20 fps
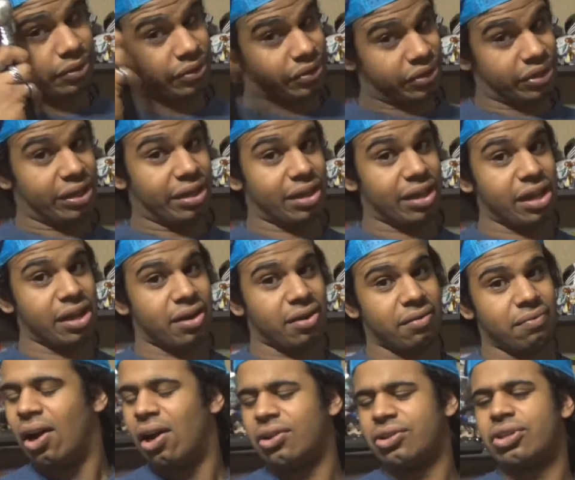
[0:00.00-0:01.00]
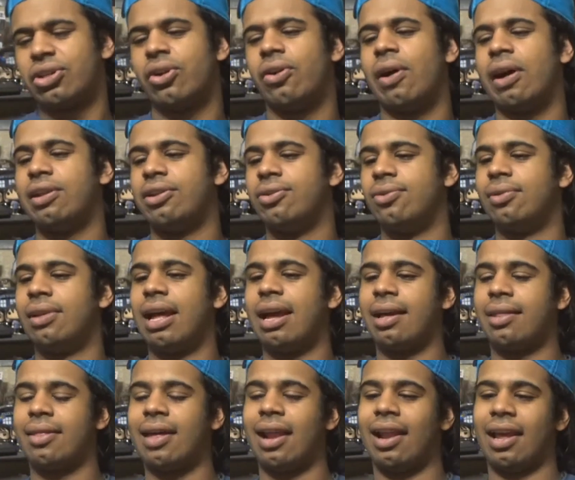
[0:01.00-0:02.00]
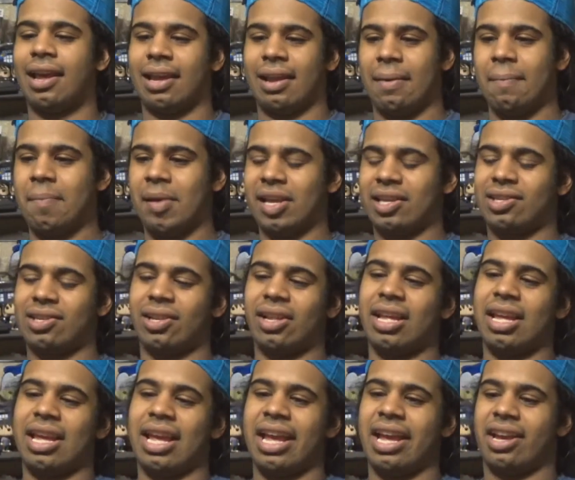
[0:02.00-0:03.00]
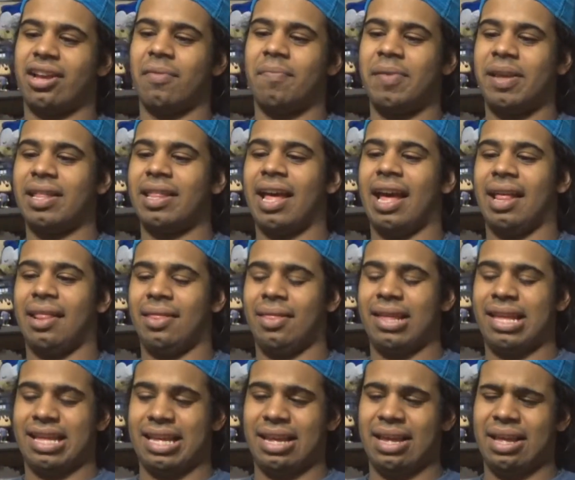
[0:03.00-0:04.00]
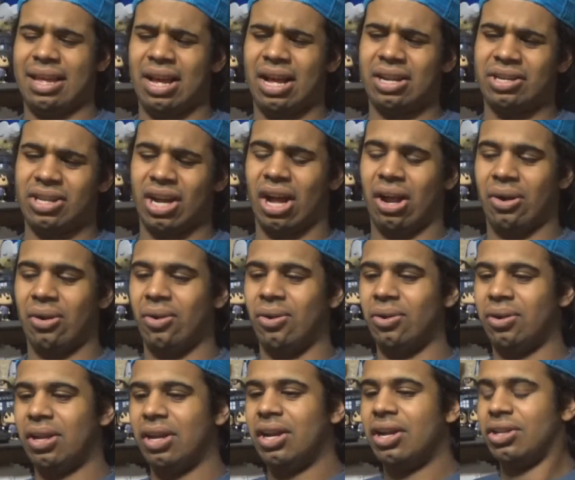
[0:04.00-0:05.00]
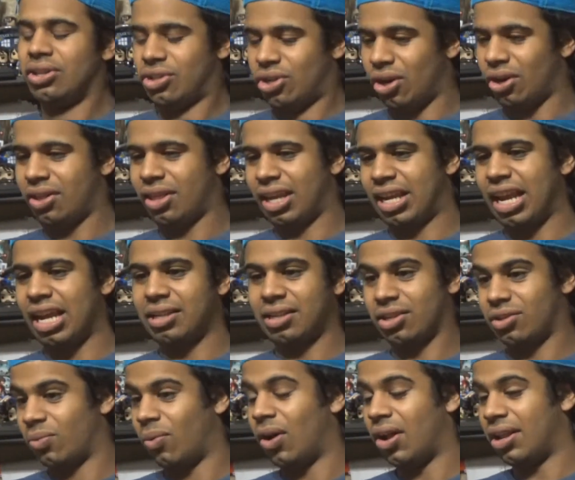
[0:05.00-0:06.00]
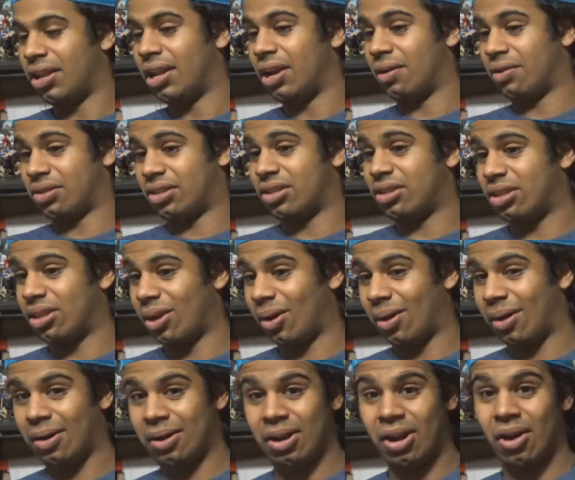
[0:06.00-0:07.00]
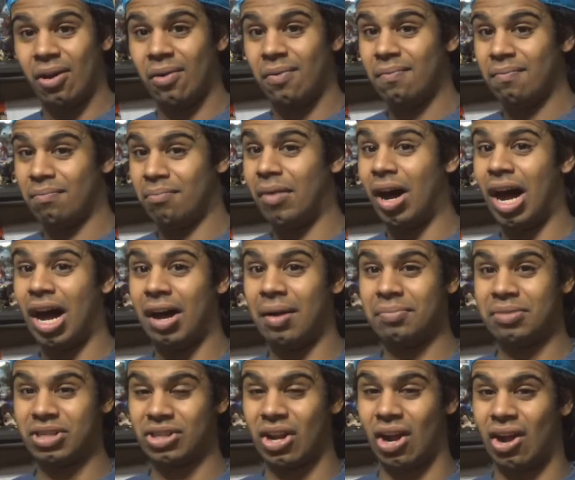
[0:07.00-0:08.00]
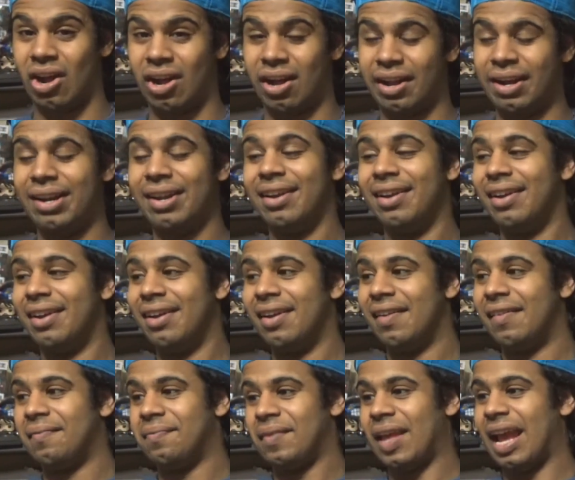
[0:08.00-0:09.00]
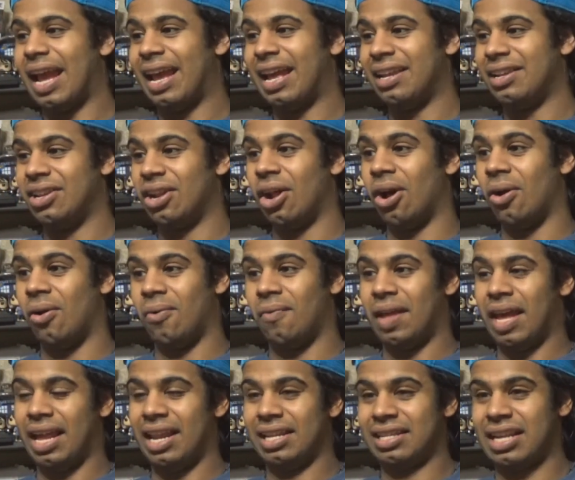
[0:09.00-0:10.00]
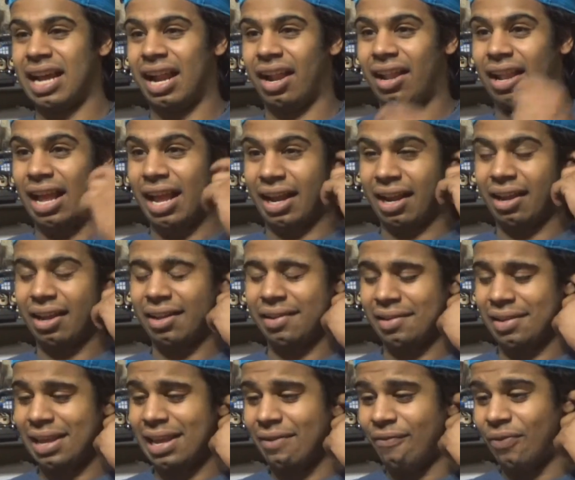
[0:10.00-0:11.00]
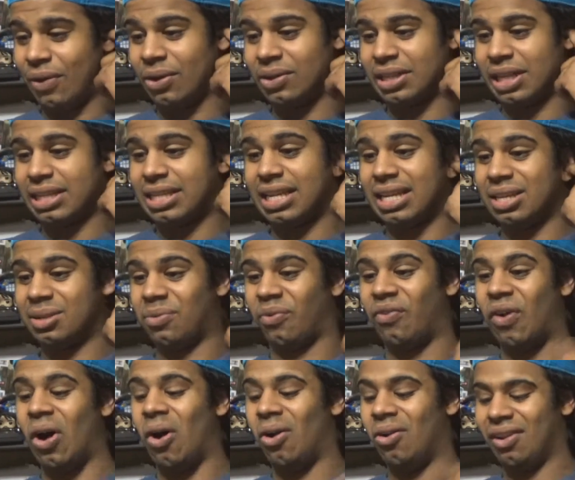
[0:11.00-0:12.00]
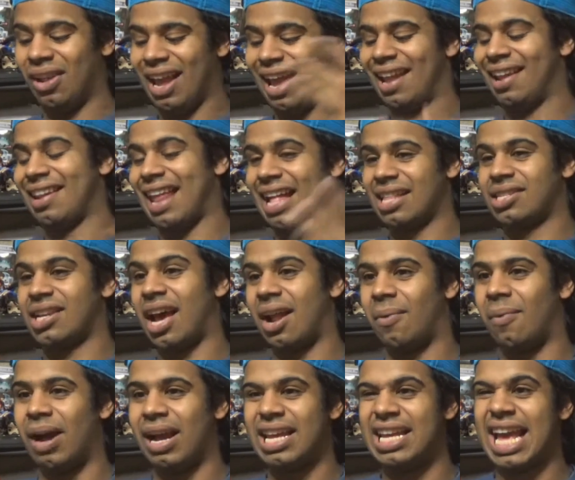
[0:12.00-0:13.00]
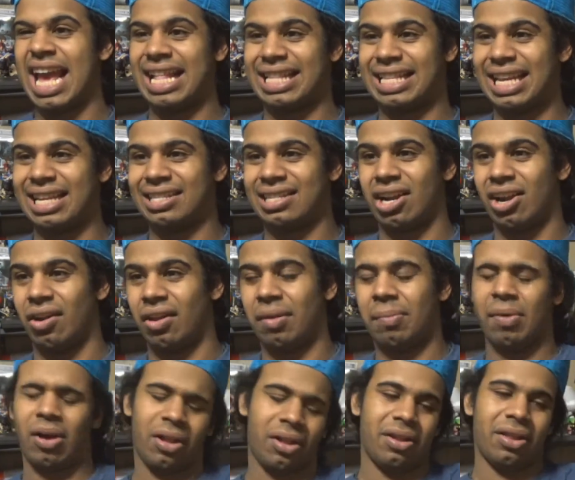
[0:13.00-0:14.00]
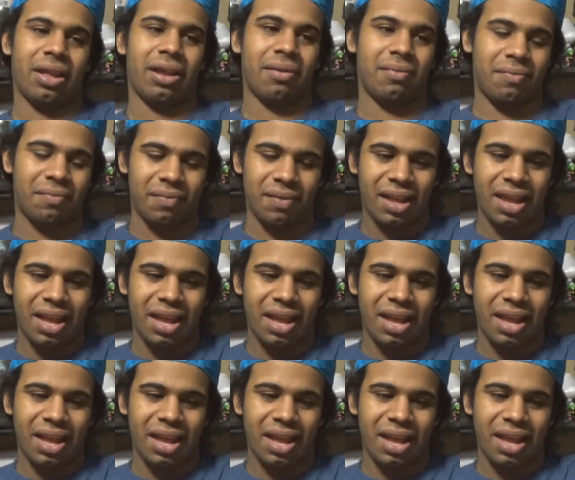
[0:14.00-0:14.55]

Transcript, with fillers: See you later. Also, I do like that. Like basically, it could be that he, uh, Donald took the kids because one, their their you know mom is gone, and you know it is kind of like he feels it's his fault, and that's kind of why he takes care of them. Other than